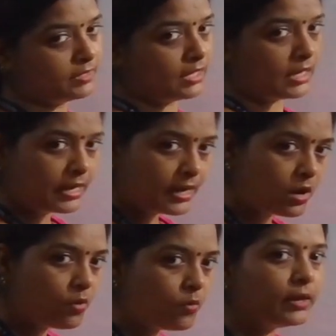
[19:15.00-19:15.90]
And
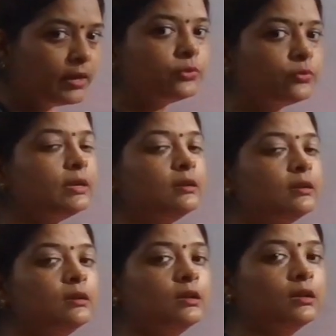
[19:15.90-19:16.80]
now when you
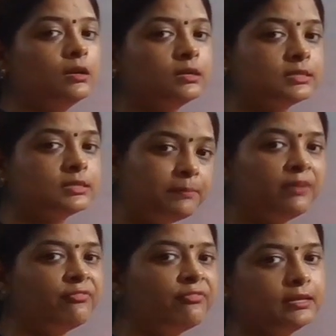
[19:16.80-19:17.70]
will
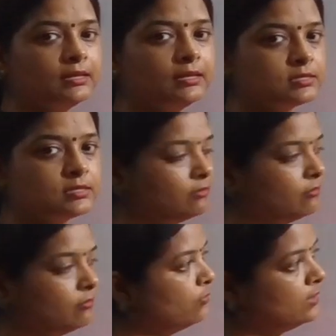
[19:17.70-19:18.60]
simplify this,
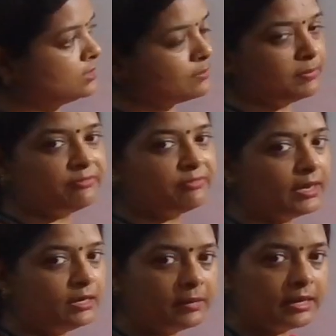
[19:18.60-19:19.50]
you will simplify
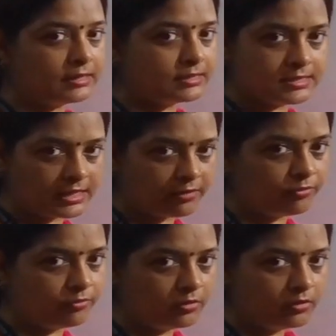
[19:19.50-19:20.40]
it by HCF.
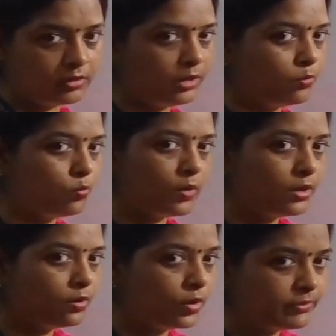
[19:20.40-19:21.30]
In one
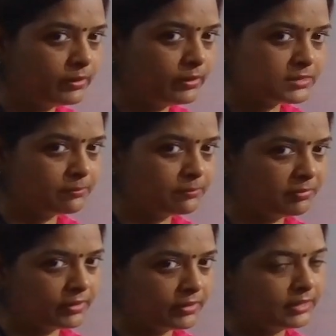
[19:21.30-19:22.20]
go it will be
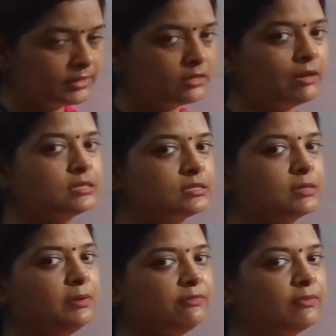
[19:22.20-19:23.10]
simplified. Otherwise
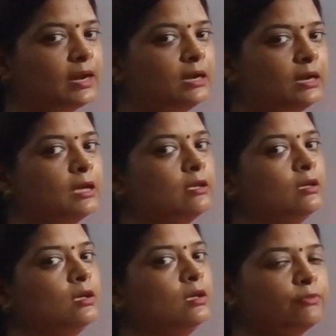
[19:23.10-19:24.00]
simplify it by
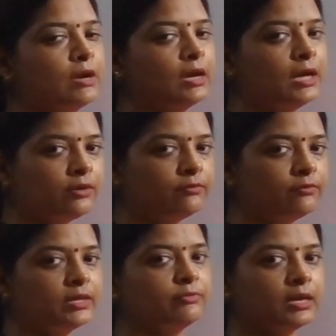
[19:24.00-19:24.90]
5,
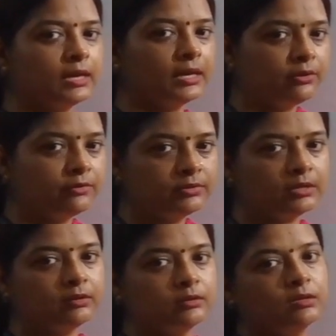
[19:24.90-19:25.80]

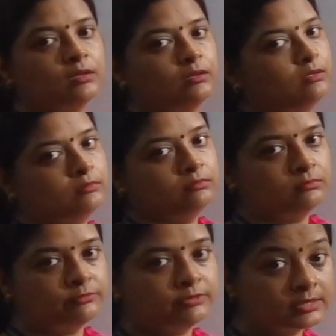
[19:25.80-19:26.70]
then
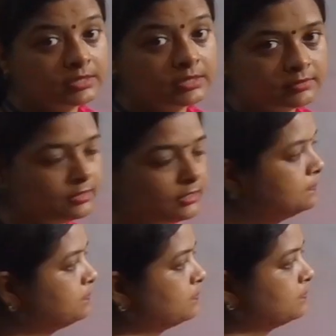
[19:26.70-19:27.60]
further.
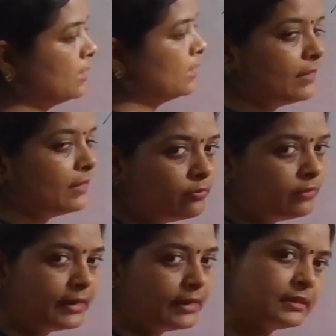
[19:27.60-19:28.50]
And then you will
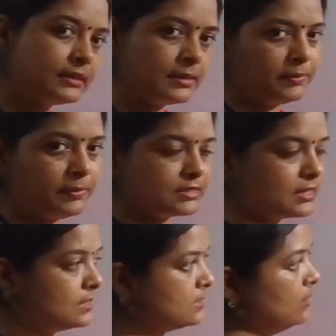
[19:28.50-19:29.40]
get the simplest
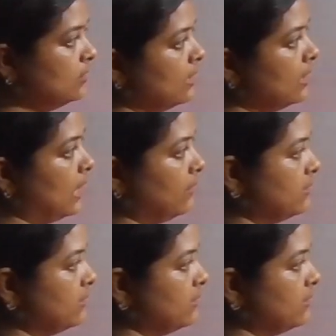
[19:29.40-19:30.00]
answer. I will